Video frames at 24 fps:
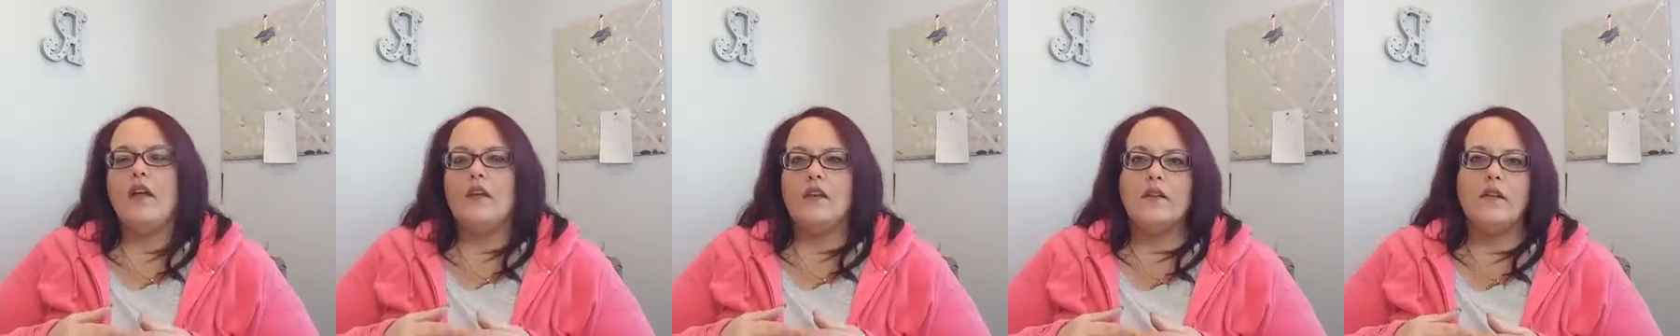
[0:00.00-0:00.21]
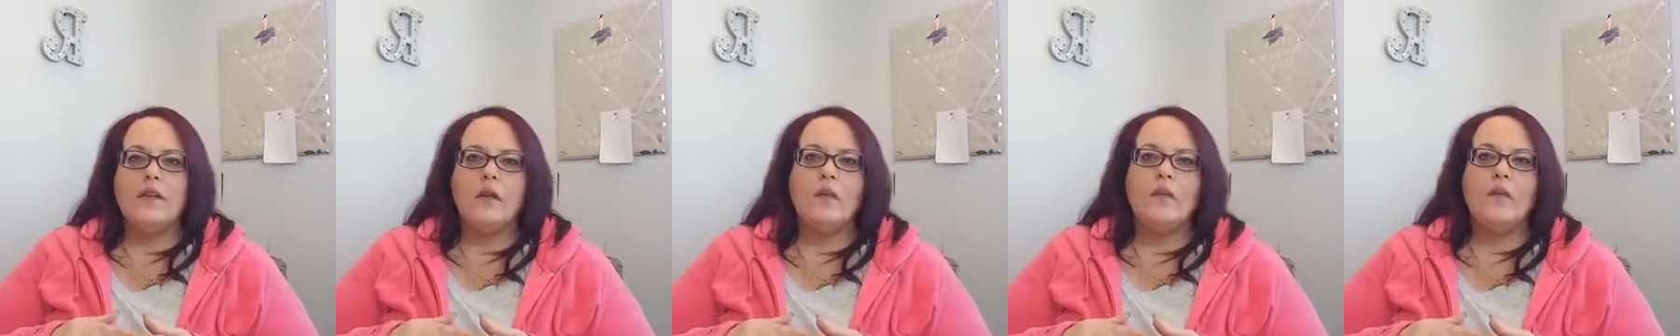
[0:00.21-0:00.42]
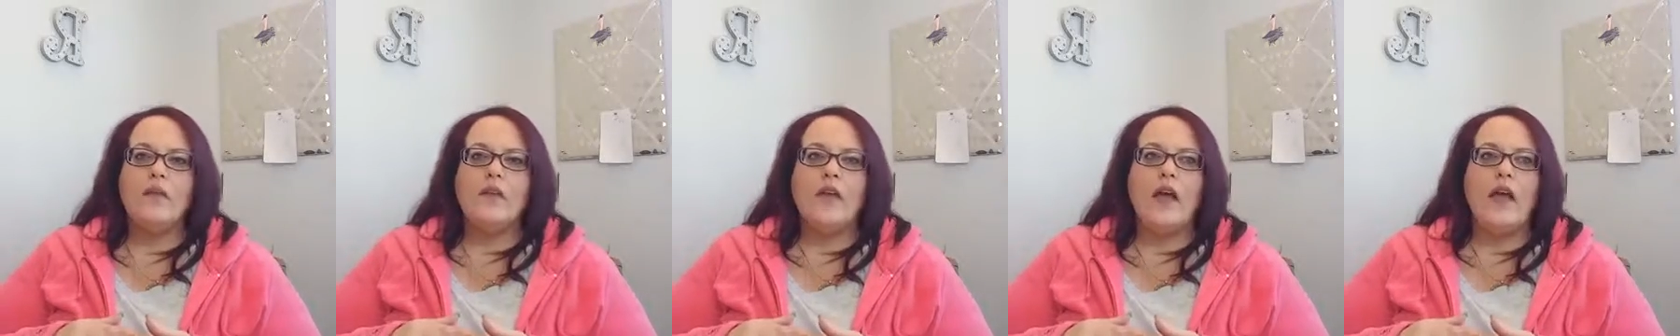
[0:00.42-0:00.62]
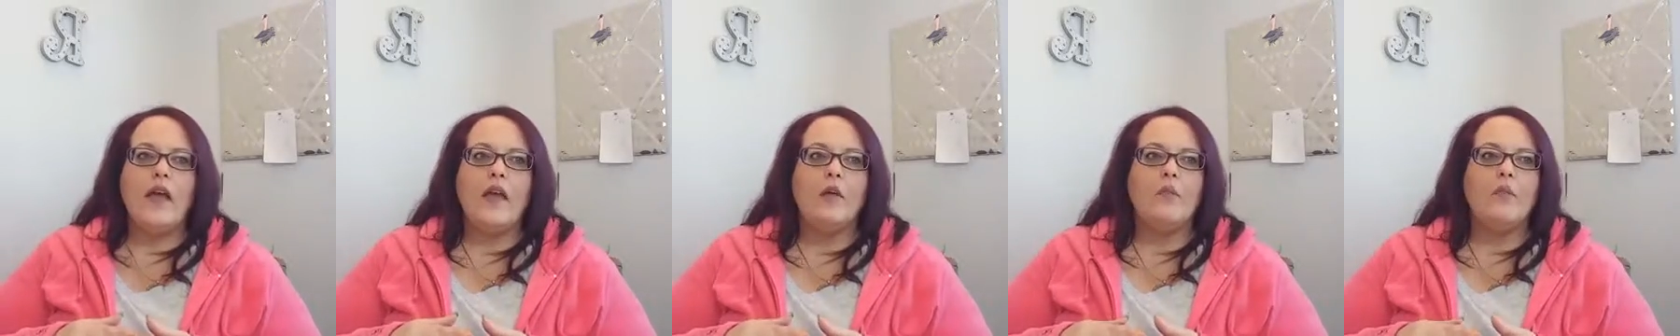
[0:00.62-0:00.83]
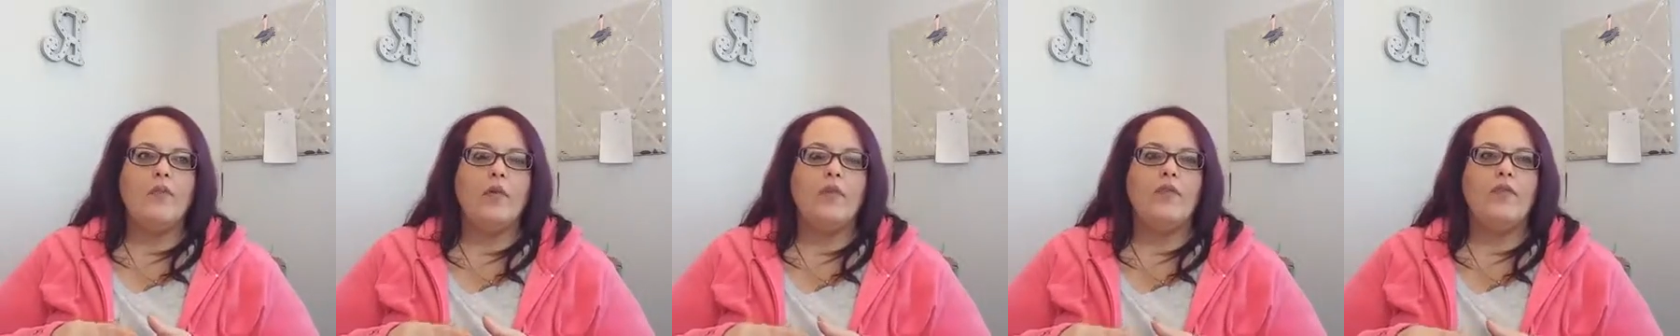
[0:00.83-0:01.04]
some
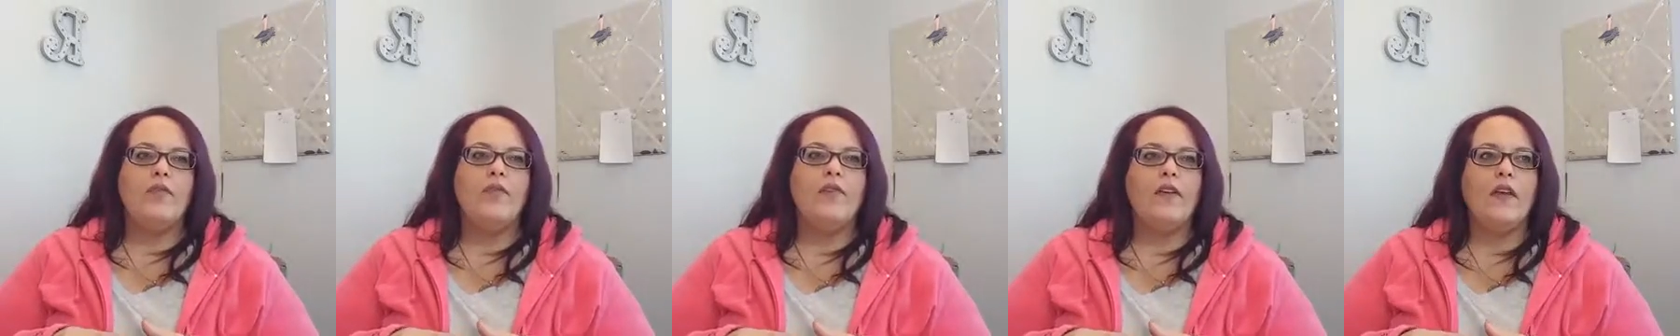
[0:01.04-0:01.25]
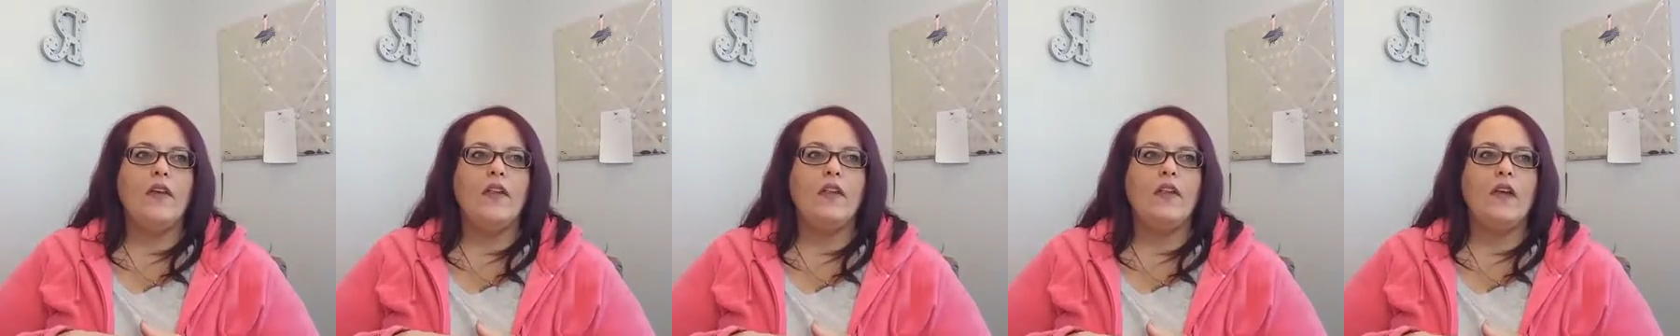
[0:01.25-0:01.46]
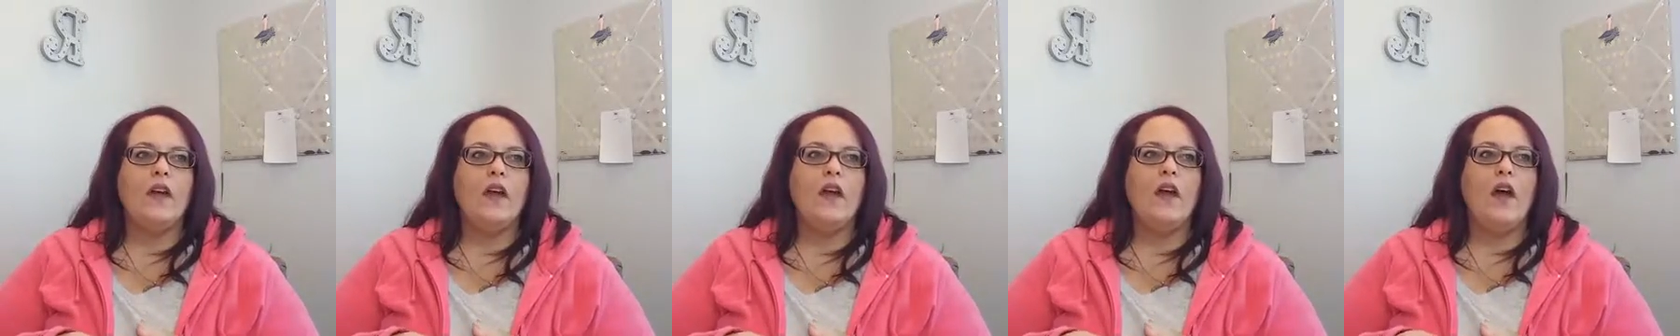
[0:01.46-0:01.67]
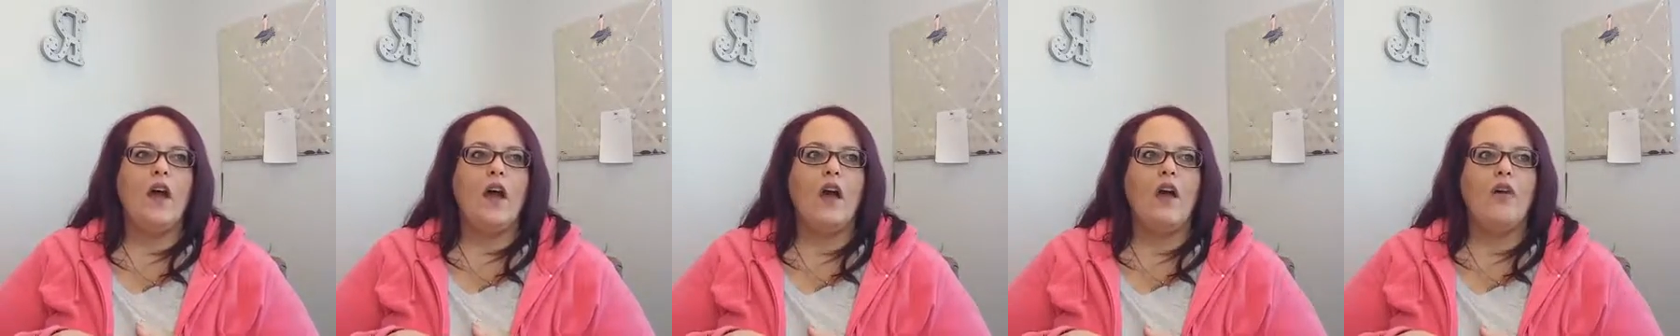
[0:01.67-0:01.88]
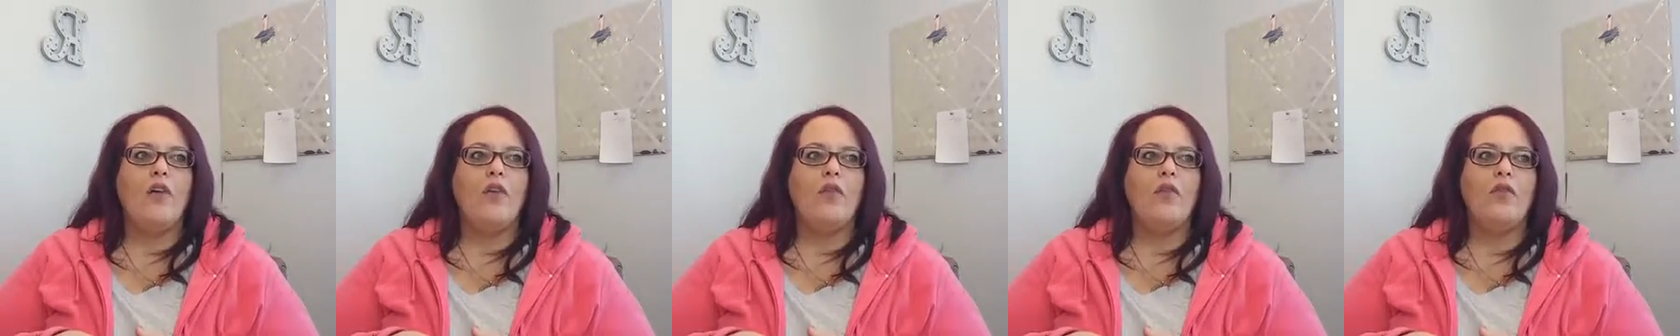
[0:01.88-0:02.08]
type of feeling
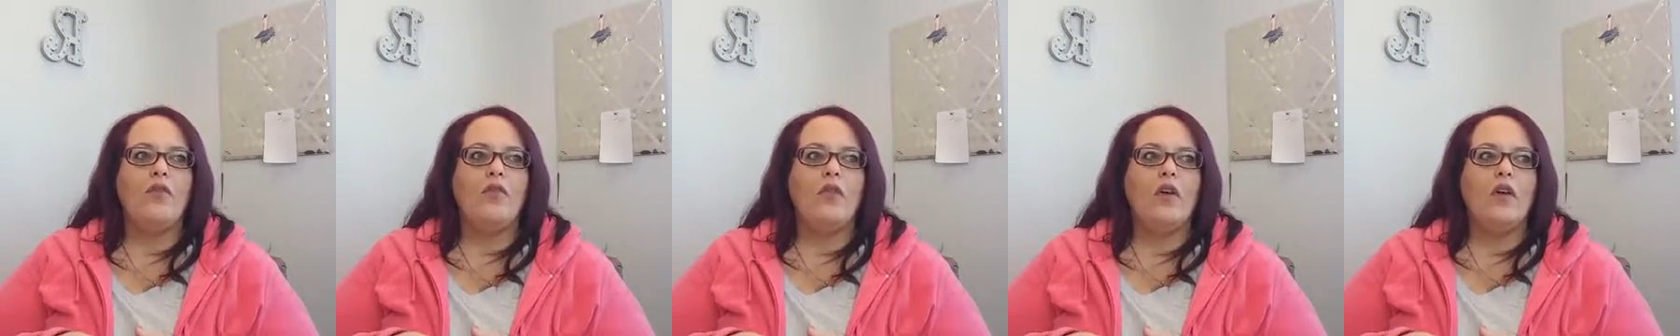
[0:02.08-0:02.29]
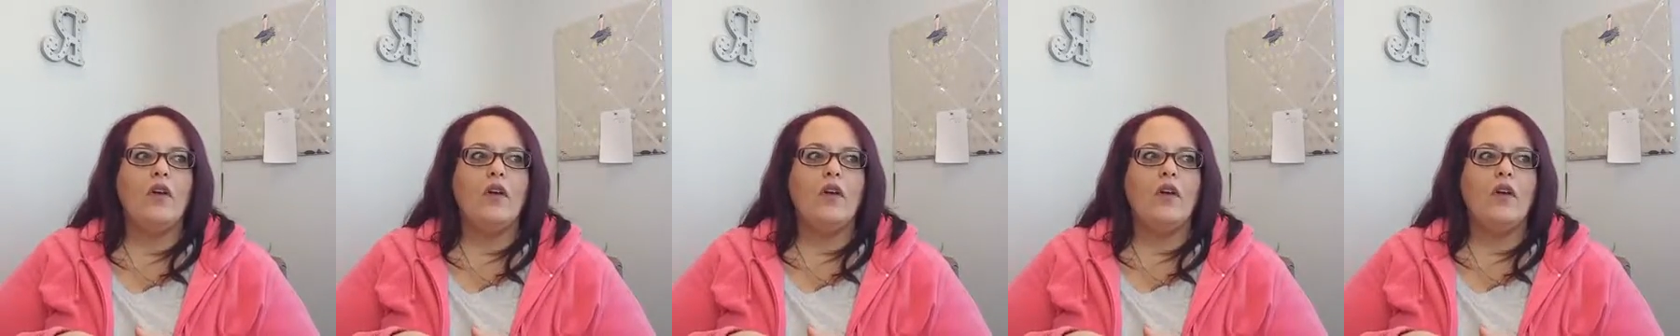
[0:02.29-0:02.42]
of